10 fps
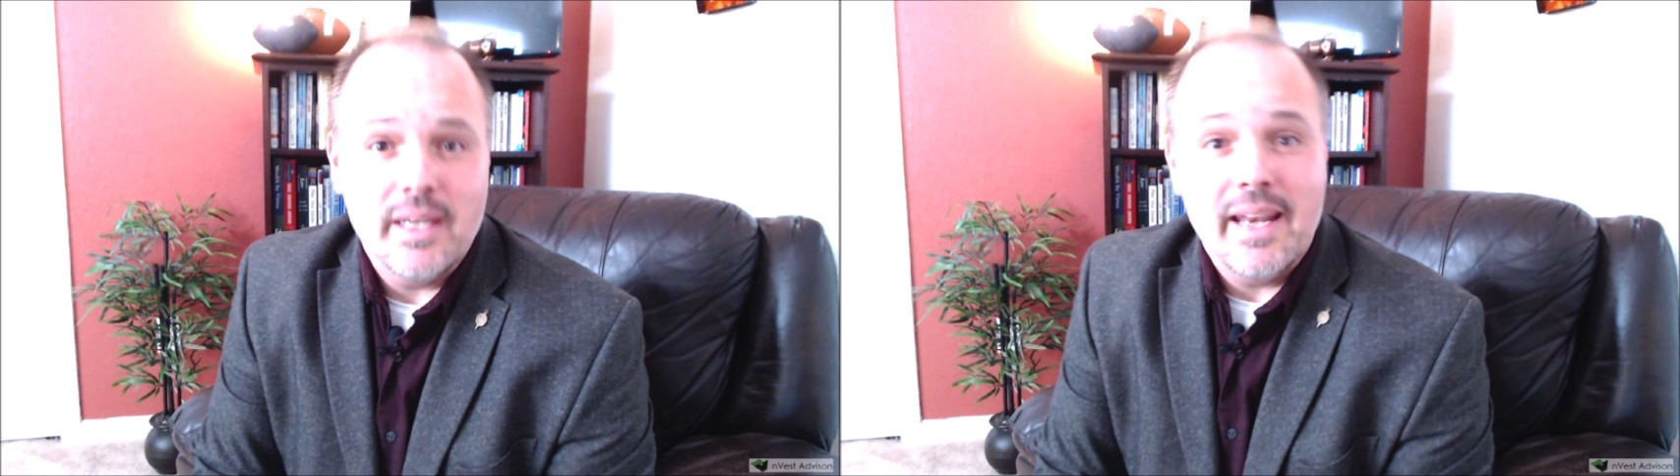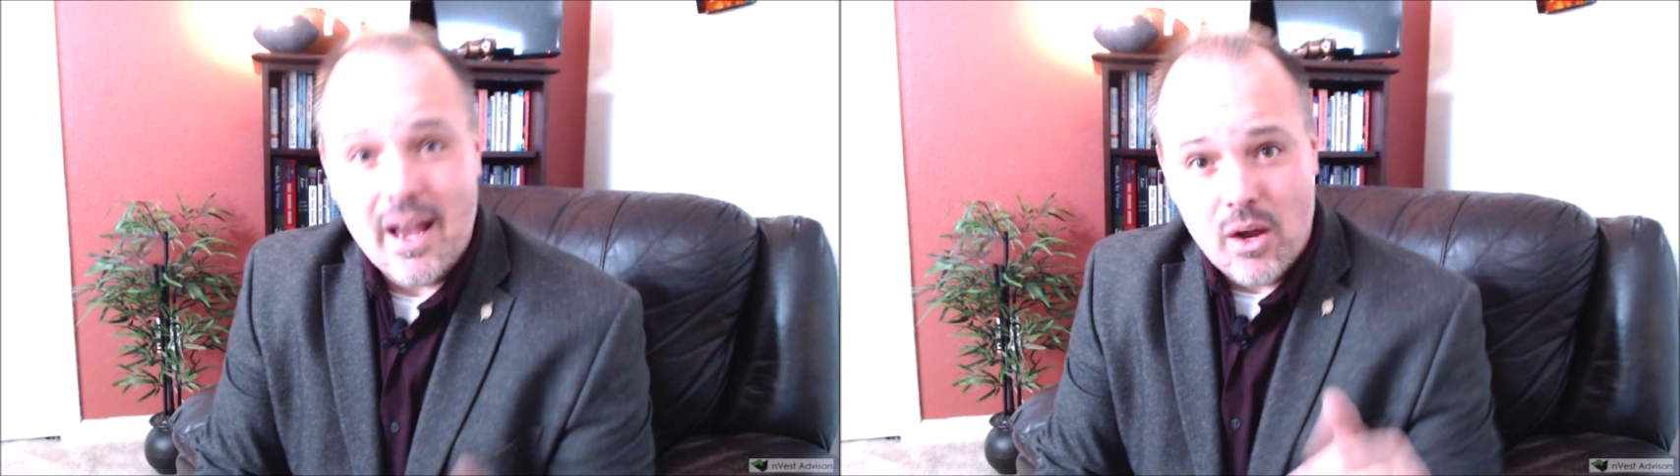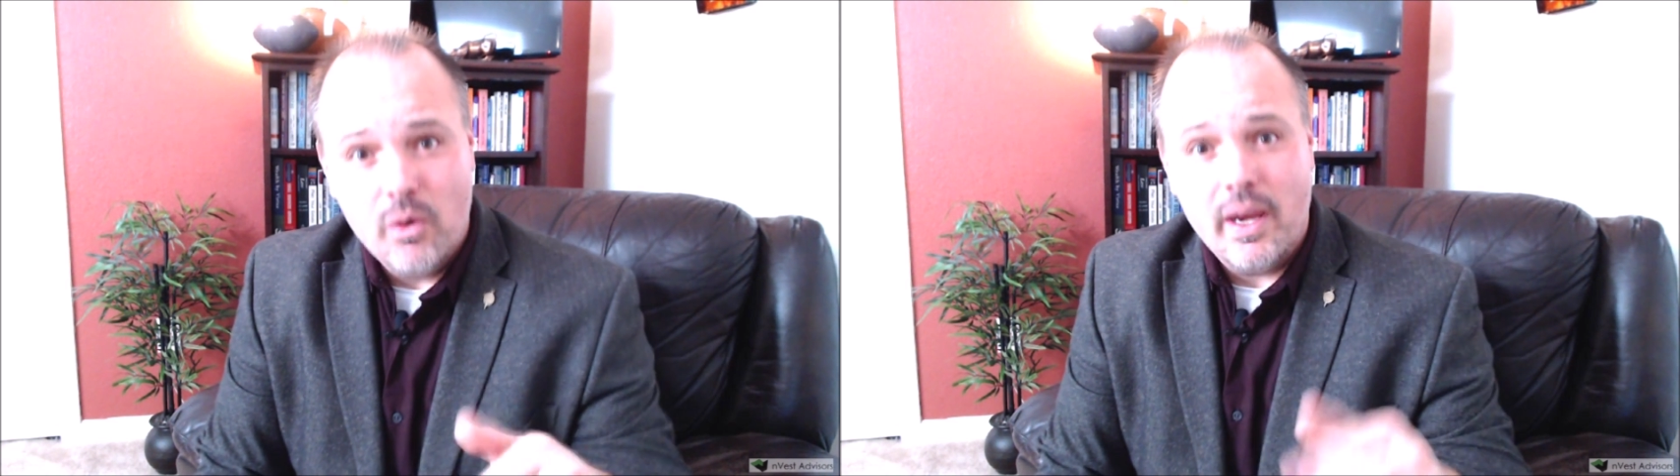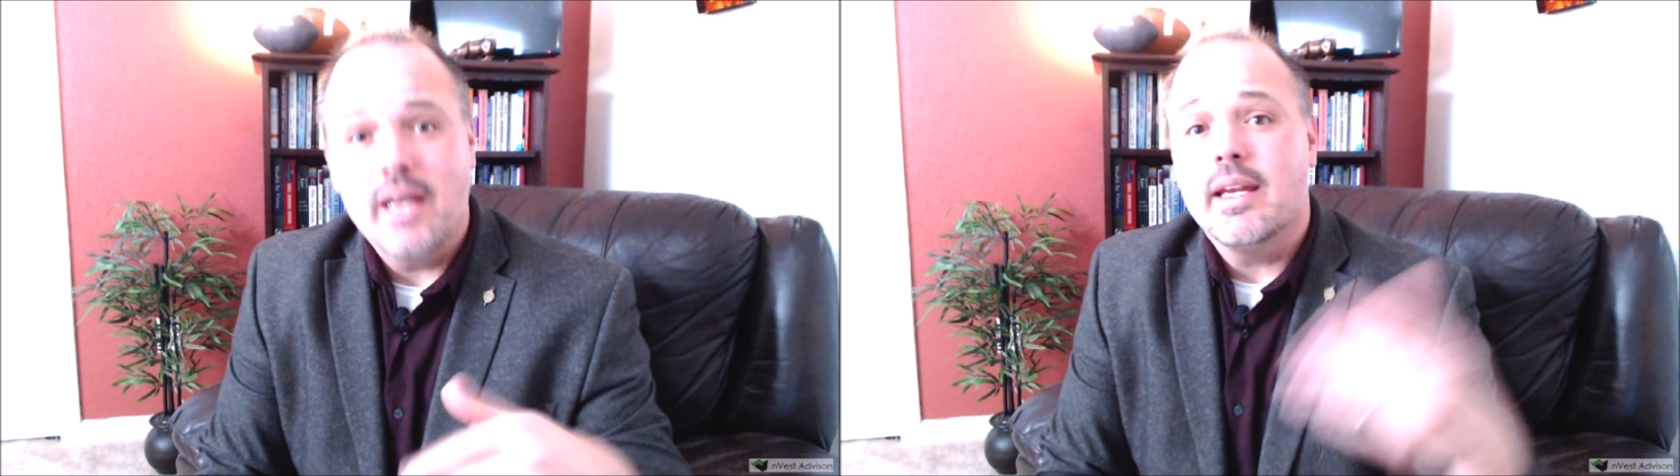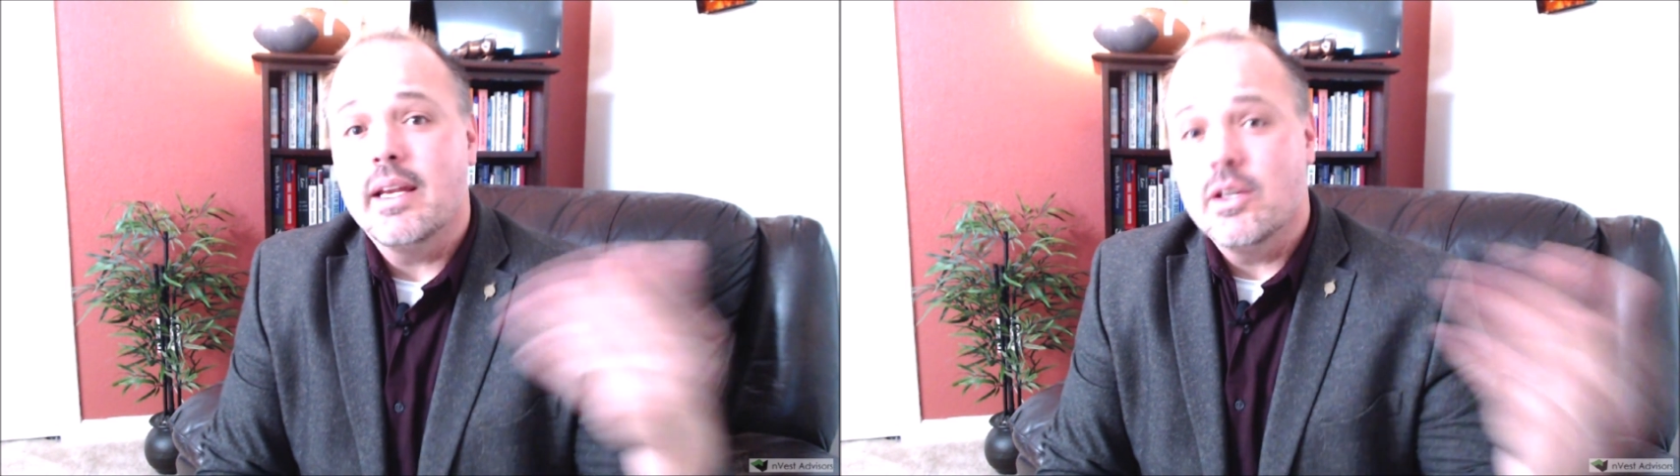now
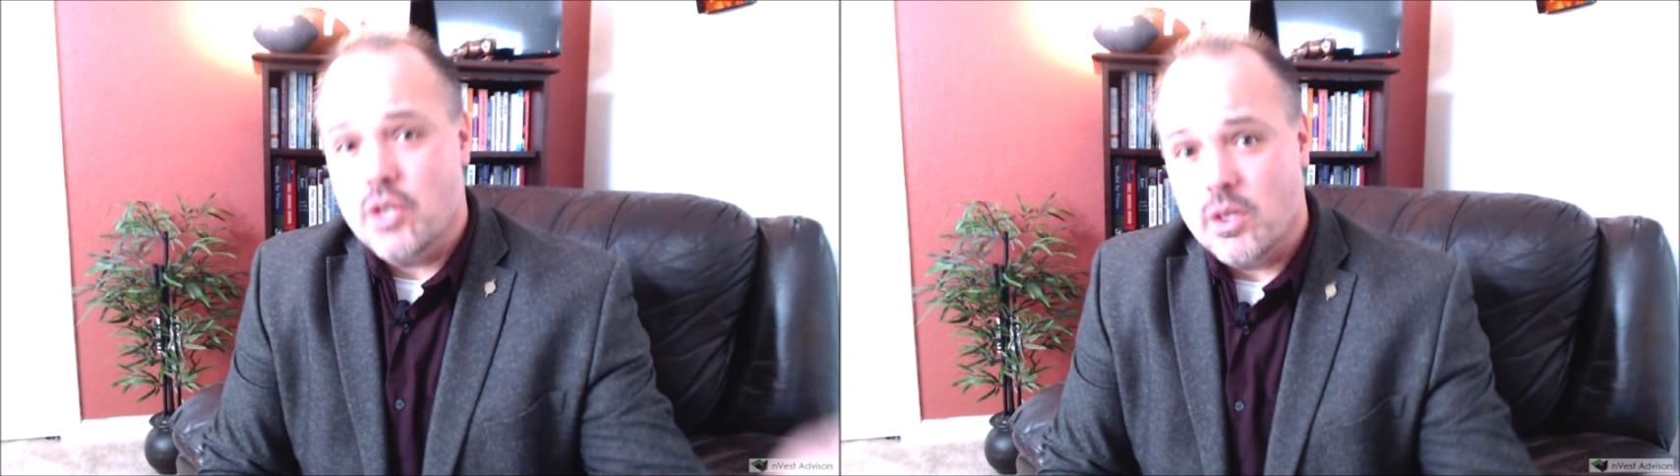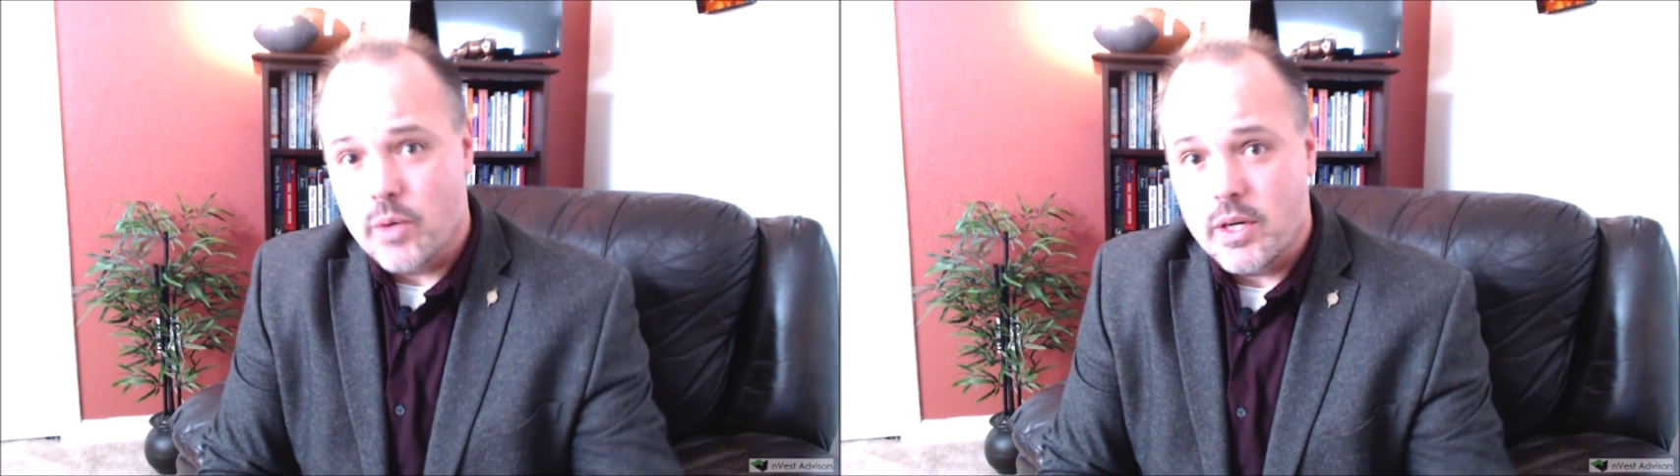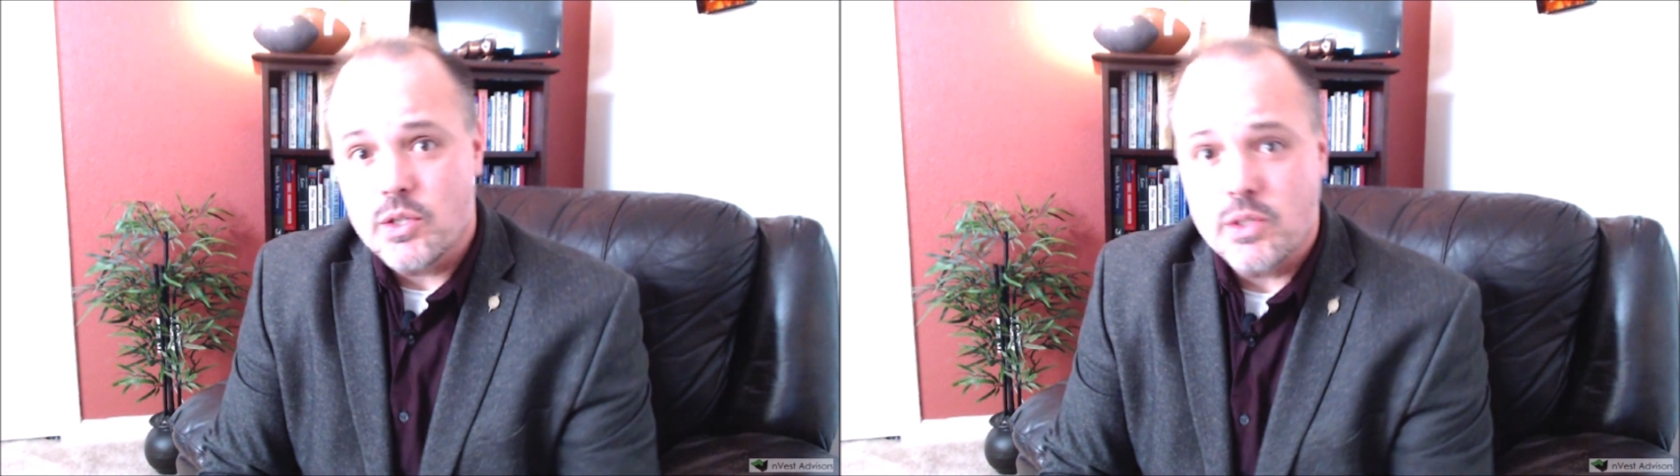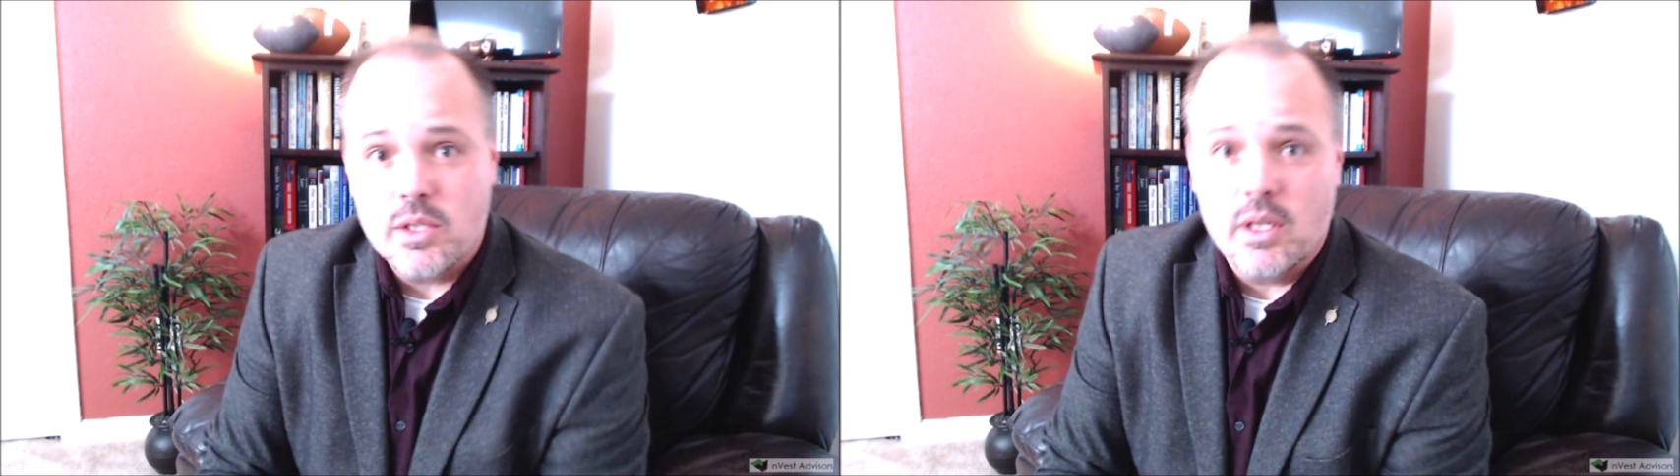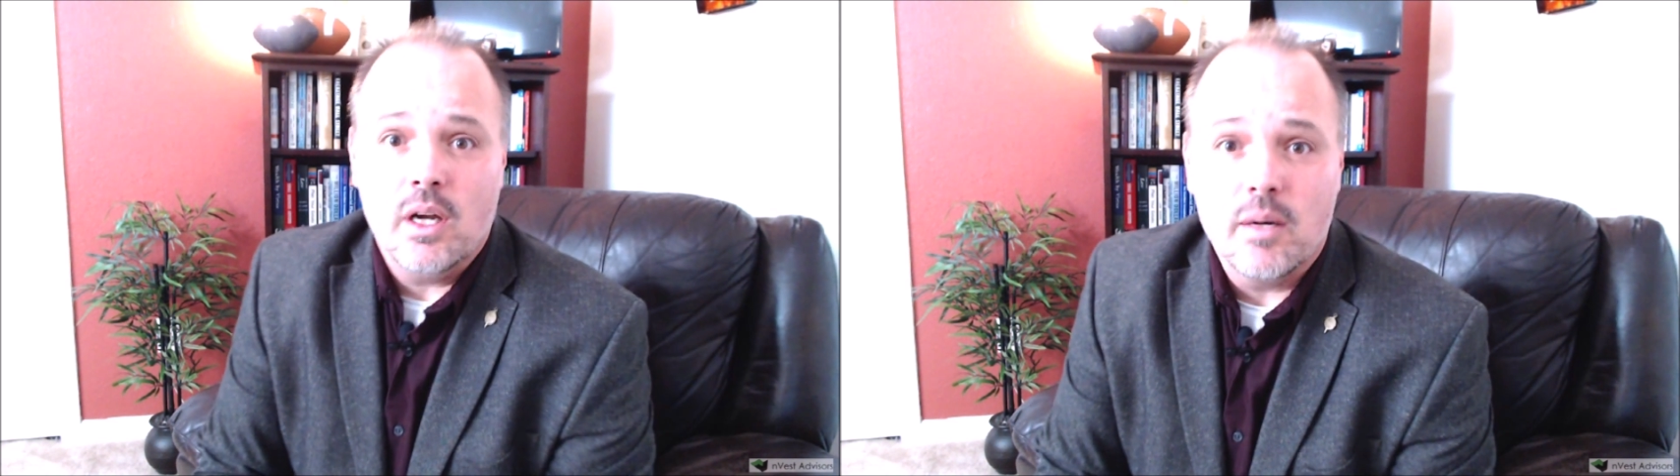and in generations
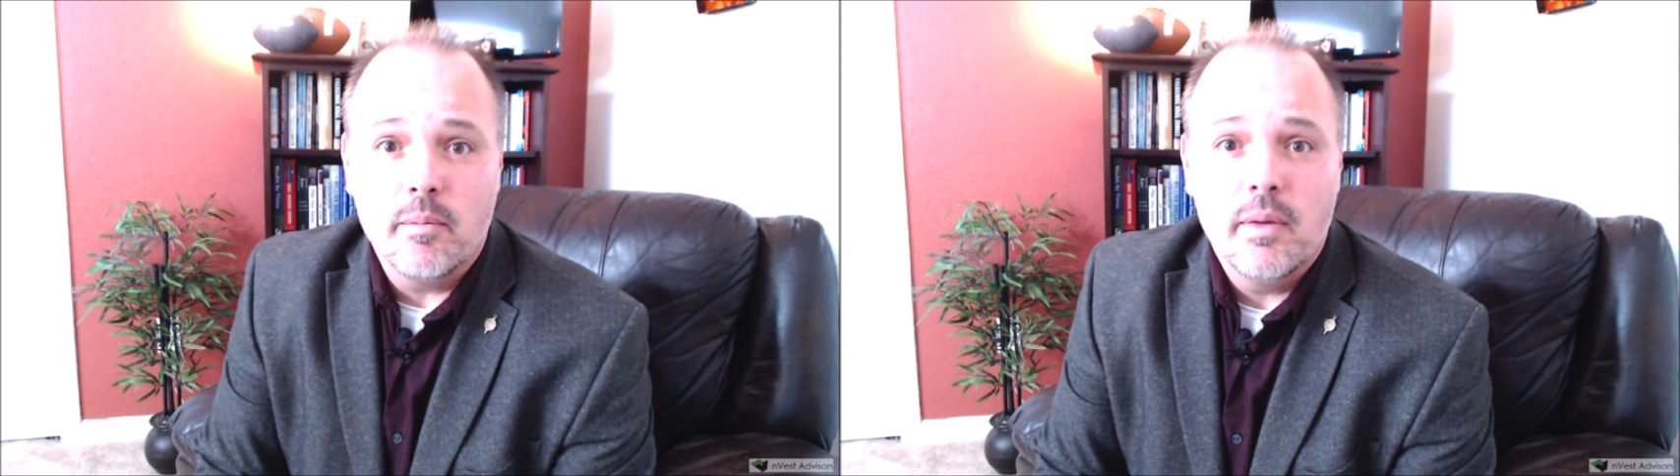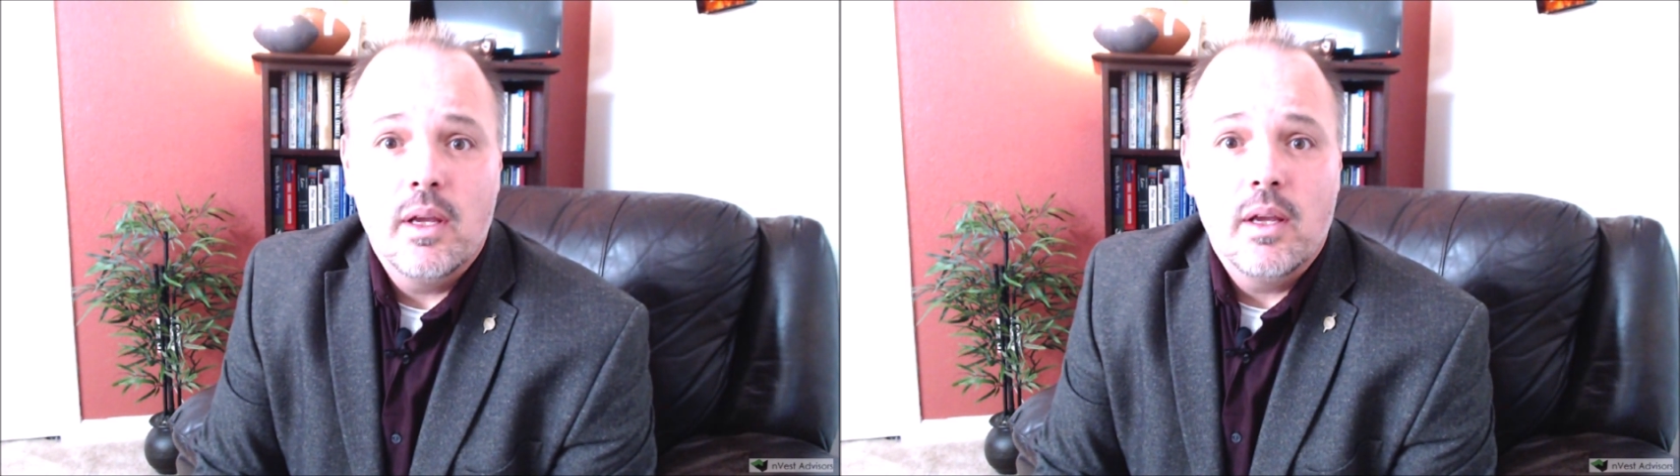to come